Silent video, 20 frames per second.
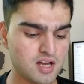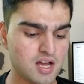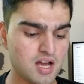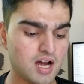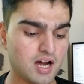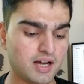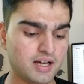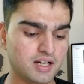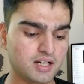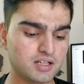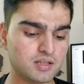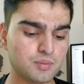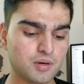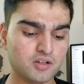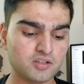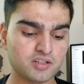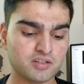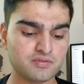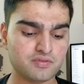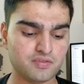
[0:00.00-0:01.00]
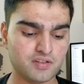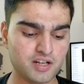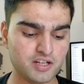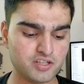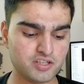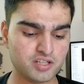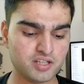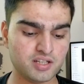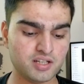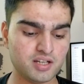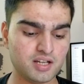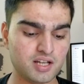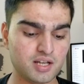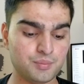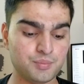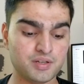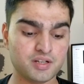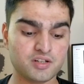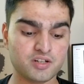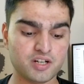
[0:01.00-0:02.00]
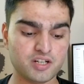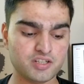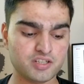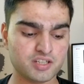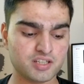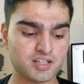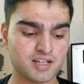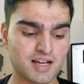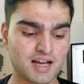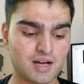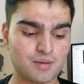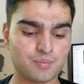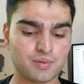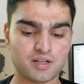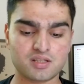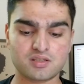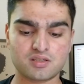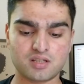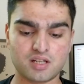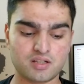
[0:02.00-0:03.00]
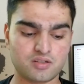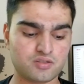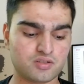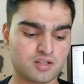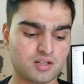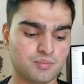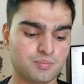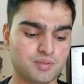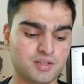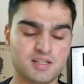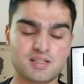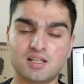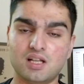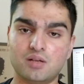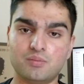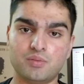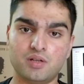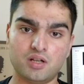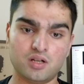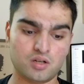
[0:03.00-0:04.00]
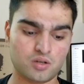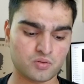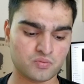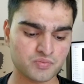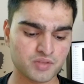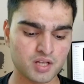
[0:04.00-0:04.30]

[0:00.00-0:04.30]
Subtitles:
I heard about inflation, immigration cap, etc. Please let me know.